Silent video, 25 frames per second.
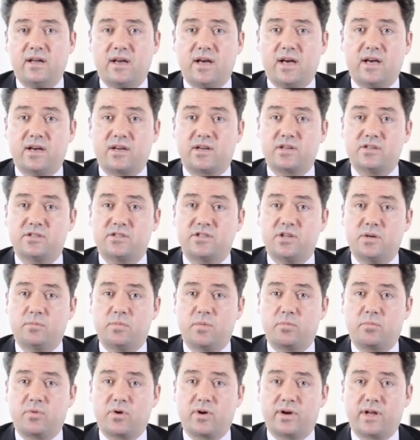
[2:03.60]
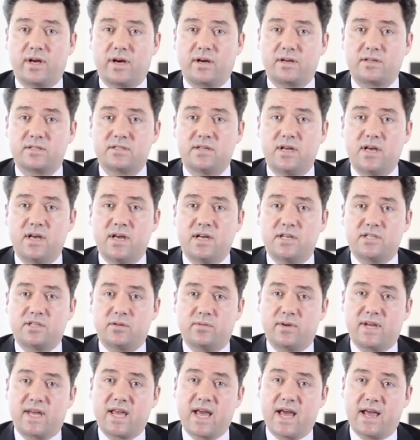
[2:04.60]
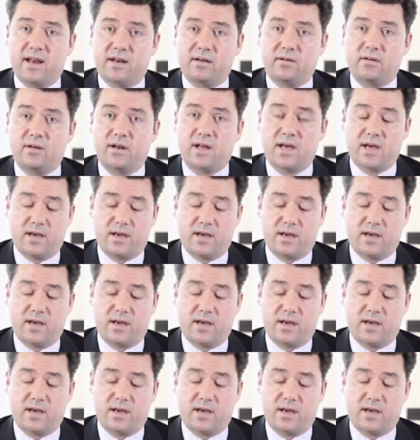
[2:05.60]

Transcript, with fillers: uh, consumer products. So again,